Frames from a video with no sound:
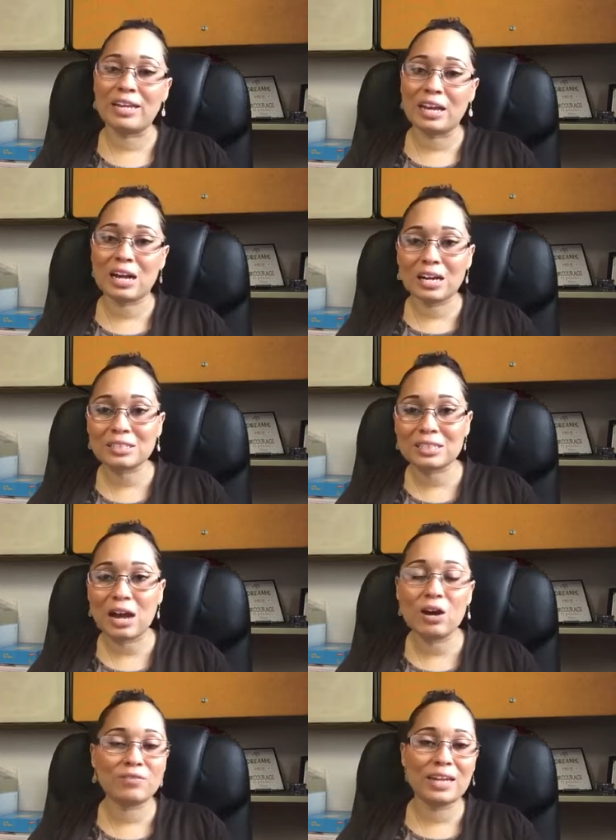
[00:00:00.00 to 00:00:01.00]
ready to get cussed
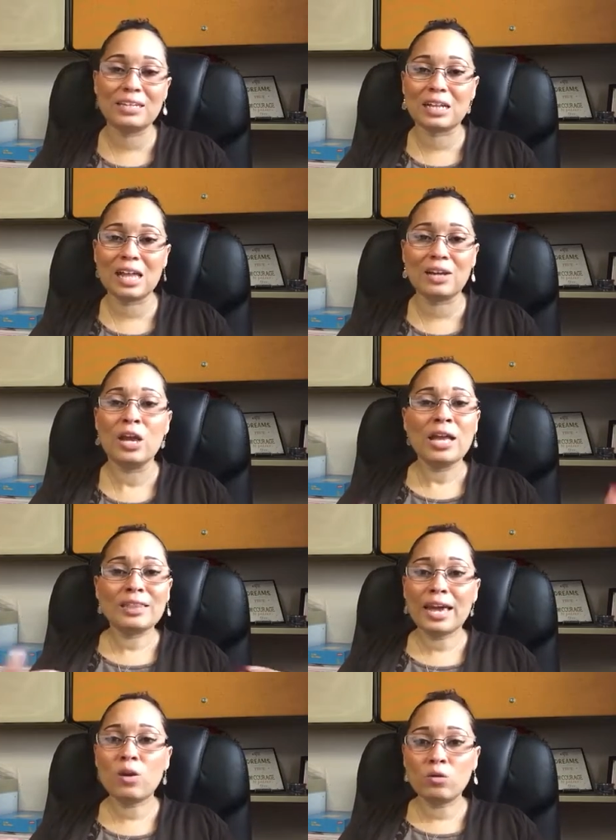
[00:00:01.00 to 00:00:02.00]
out if they decline.
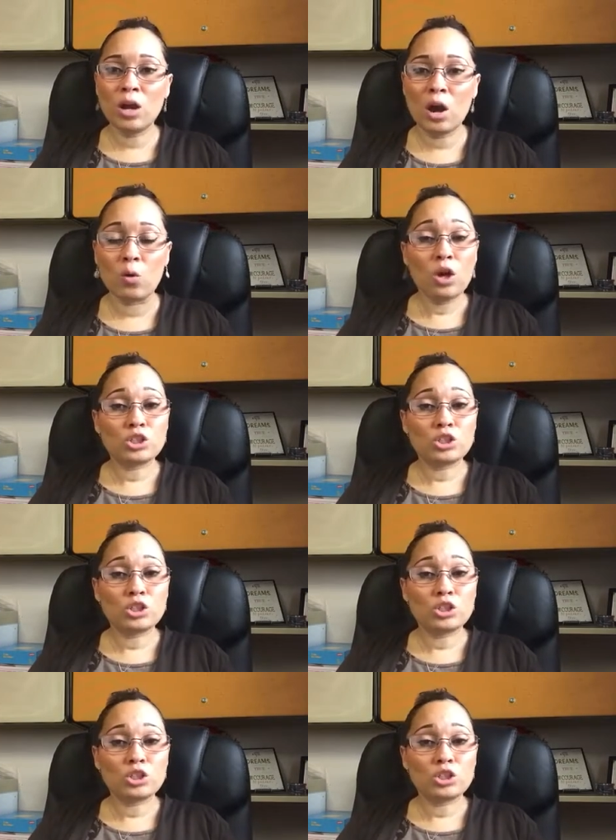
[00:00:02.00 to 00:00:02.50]
They don't know.